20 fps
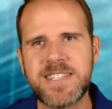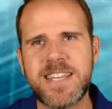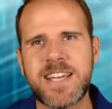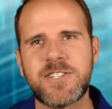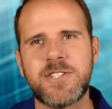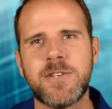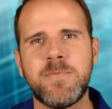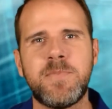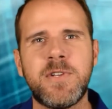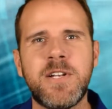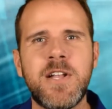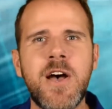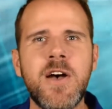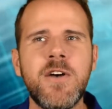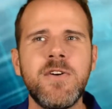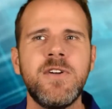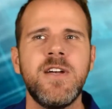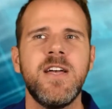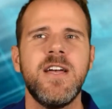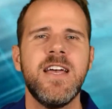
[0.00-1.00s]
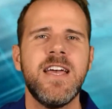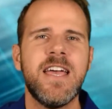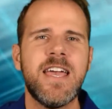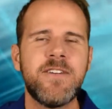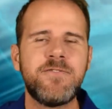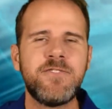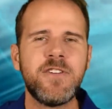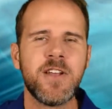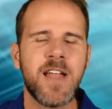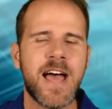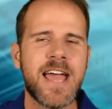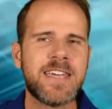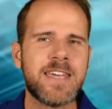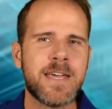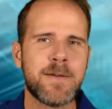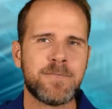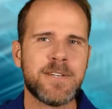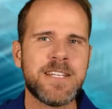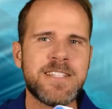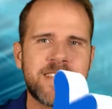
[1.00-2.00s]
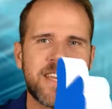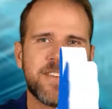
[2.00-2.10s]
section below. If you like it, please